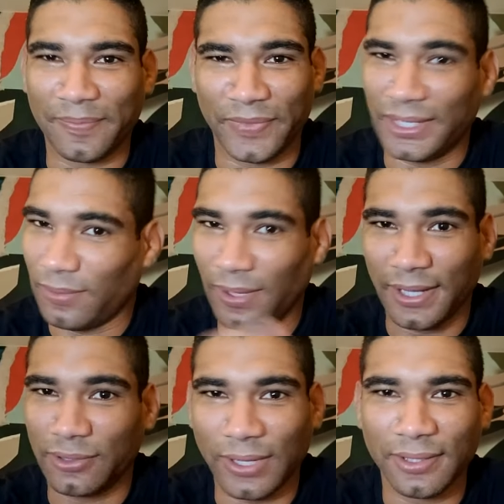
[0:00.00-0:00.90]
That's what
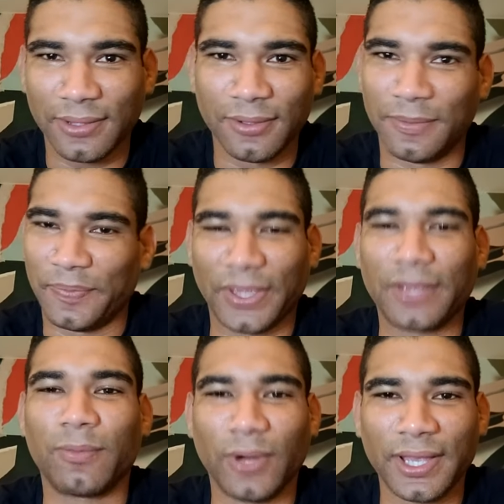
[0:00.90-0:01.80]
I try to do. Like,
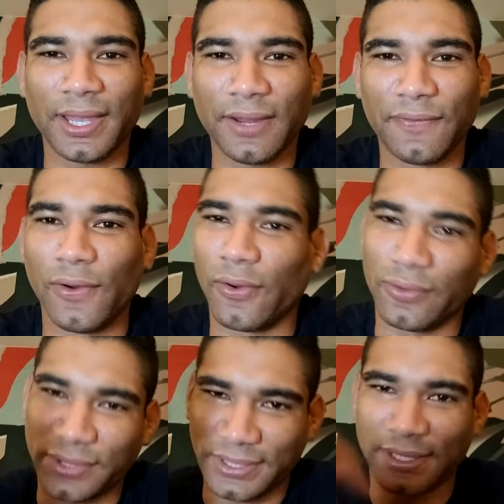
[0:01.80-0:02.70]
what can I
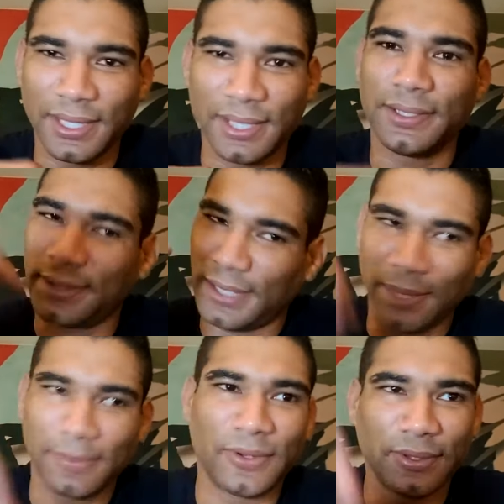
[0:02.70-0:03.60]
focus? Is this?
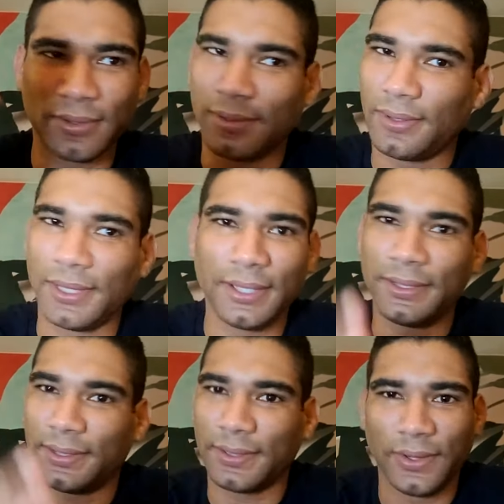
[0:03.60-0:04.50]
I'm going to do
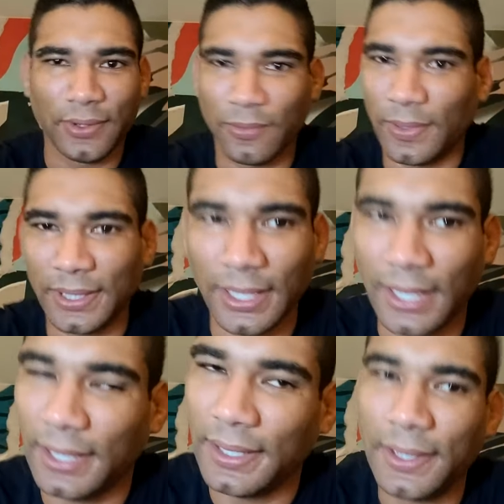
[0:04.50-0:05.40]
this. One
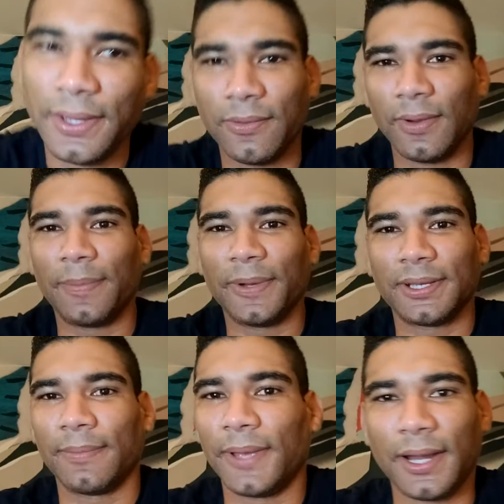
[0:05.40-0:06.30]
day,
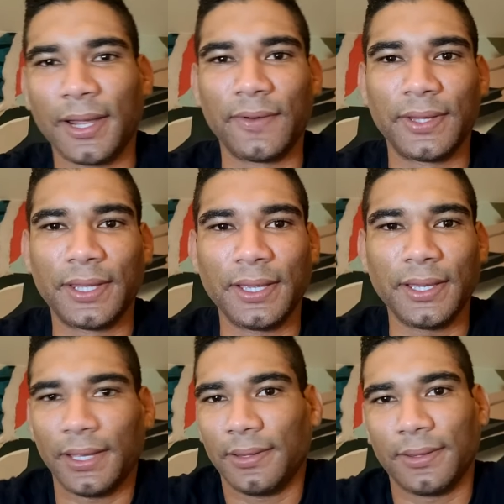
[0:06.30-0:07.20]
1% better every
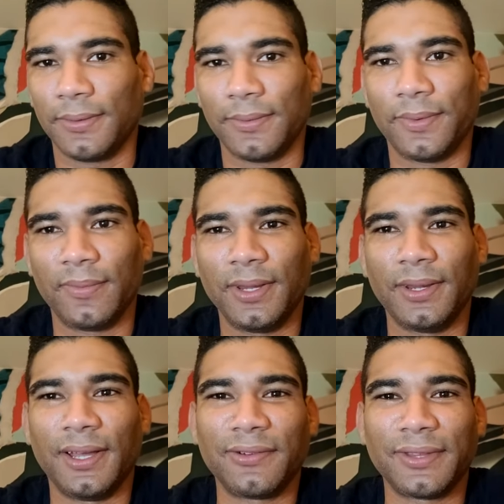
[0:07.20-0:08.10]
day. And in
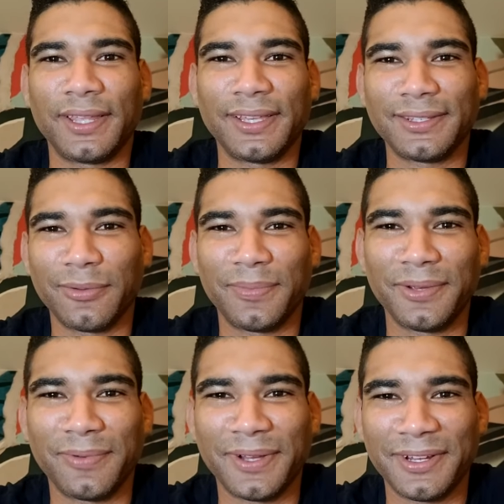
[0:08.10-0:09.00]
100 days, it'll
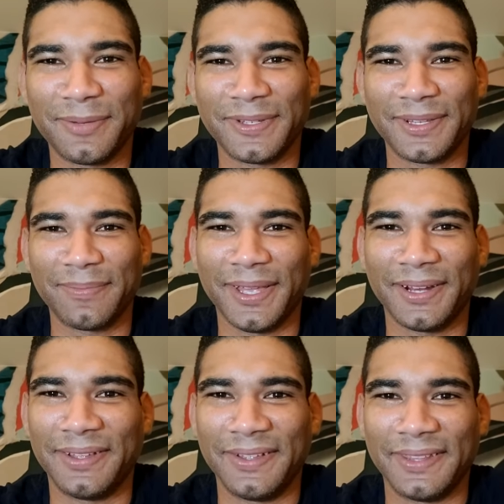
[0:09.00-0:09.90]
be 100%
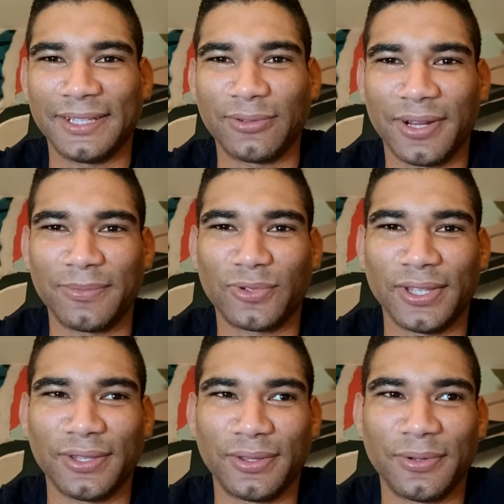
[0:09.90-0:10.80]
better. That's what I'm
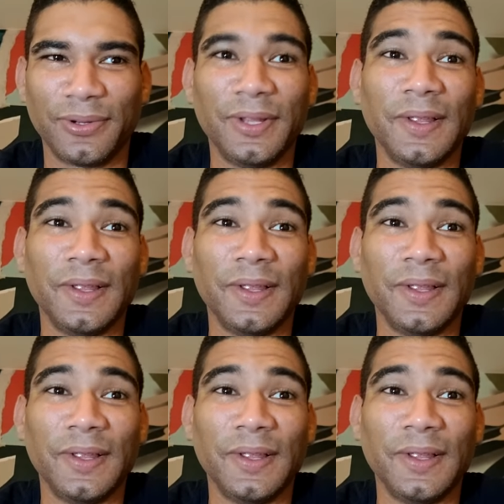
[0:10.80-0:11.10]
trying to do.